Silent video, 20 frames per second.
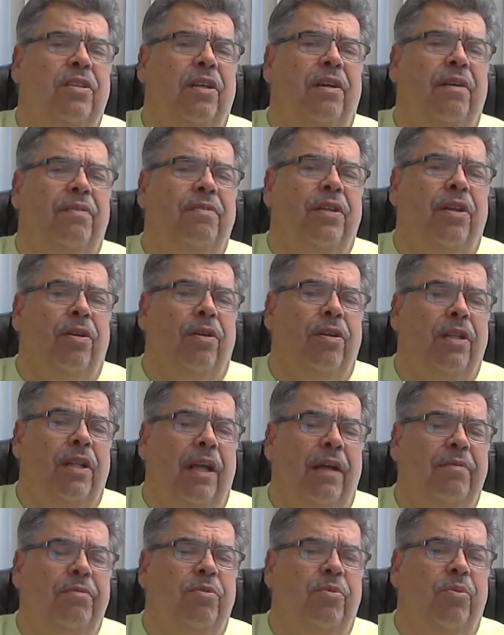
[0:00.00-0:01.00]
of their
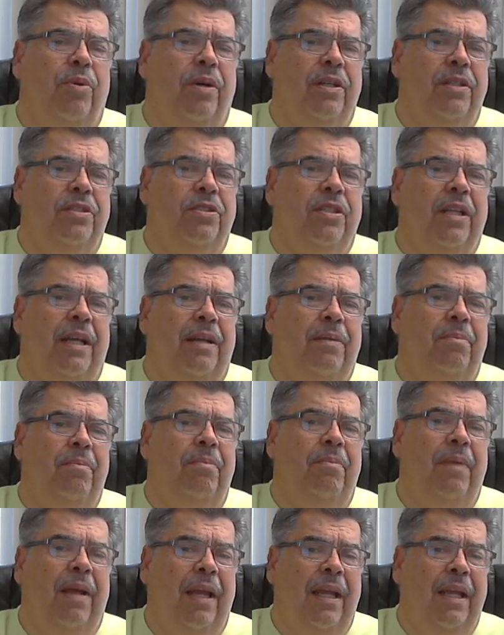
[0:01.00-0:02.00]
loved ones that
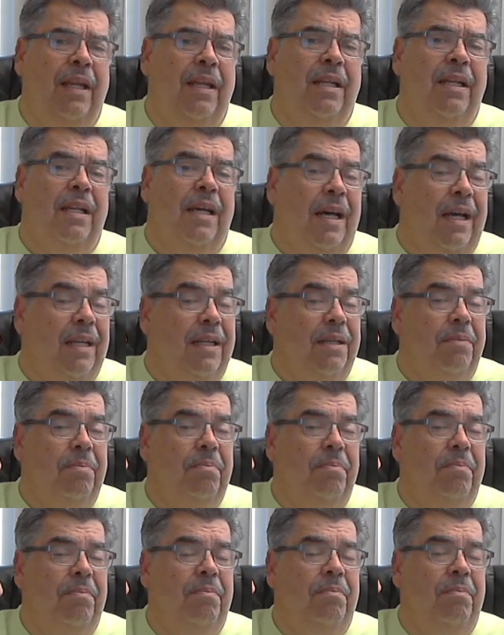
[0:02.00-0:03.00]
may not
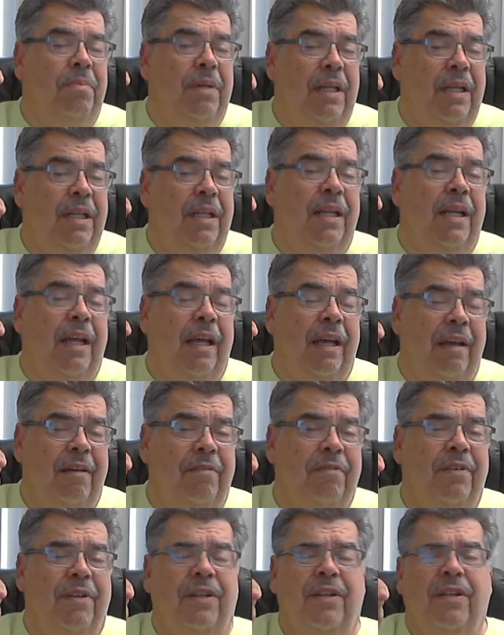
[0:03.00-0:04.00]
be in
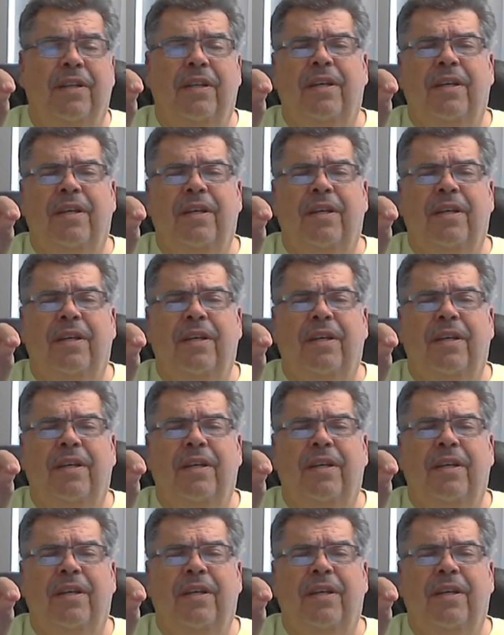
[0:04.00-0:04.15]
heaven.